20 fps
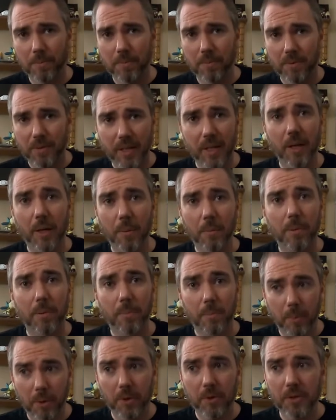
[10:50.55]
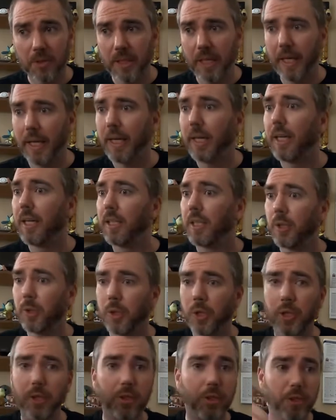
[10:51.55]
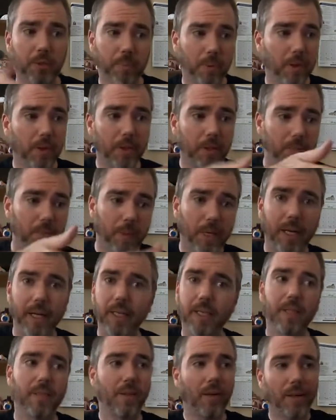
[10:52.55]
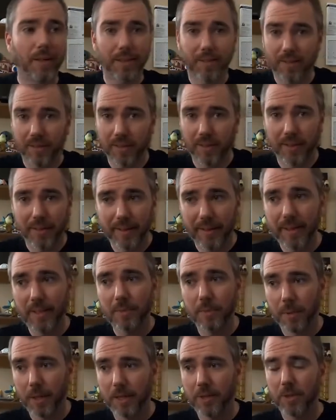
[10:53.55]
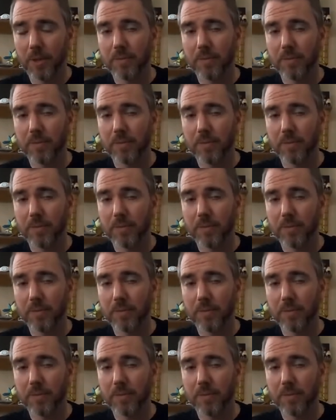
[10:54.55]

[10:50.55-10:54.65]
setup per se. You could just plug your mic, not necessarily these mics.